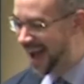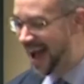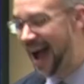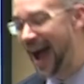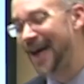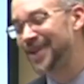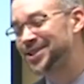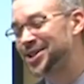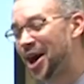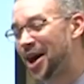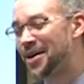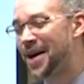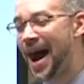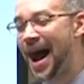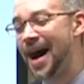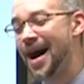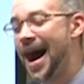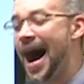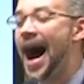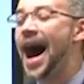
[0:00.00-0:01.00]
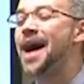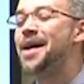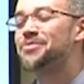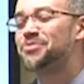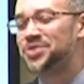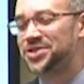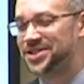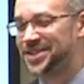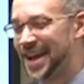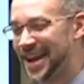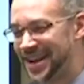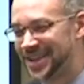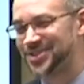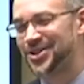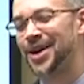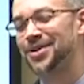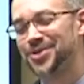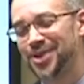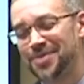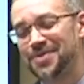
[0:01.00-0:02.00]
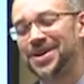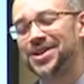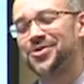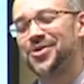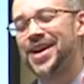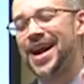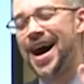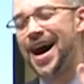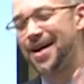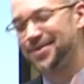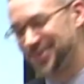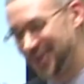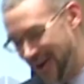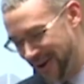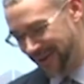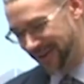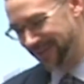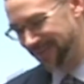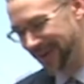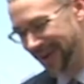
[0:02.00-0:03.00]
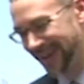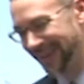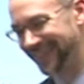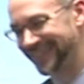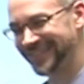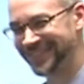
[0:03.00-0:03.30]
I'm presenting, so I'm talking about the one I'm talking about.